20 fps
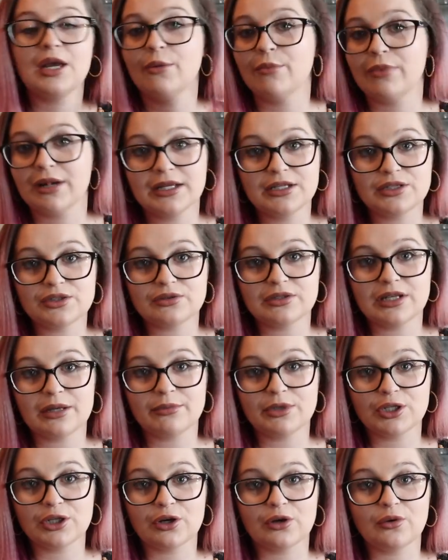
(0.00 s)
Please do let
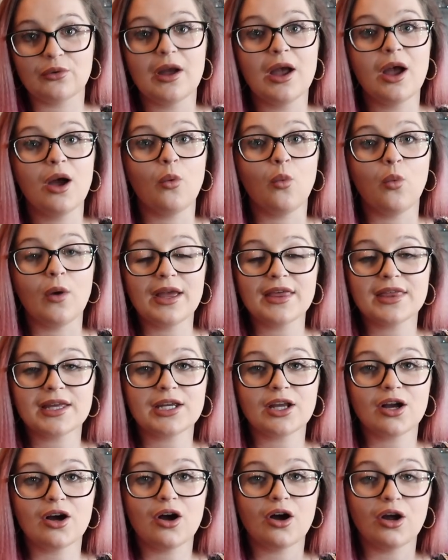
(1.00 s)
me know where they
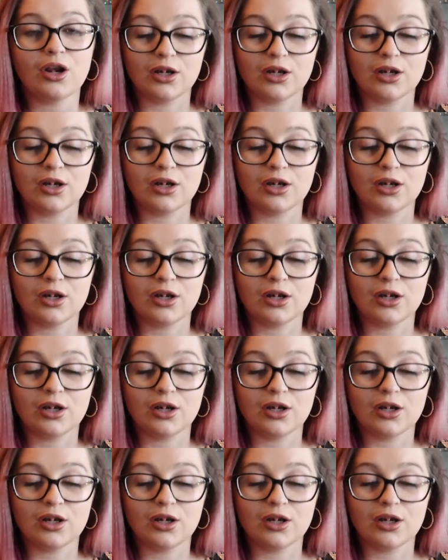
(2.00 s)
are,